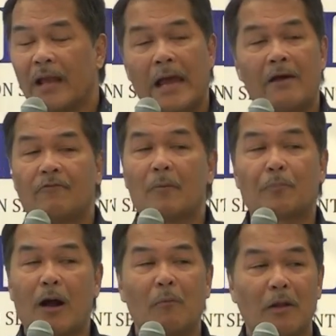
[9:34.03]

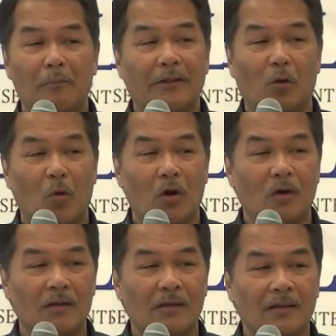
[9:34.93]
Every problem in the
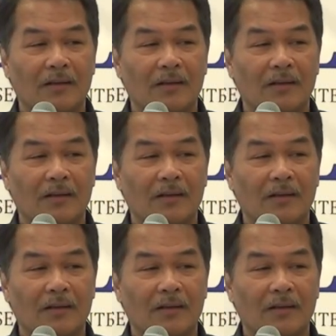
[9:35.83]
world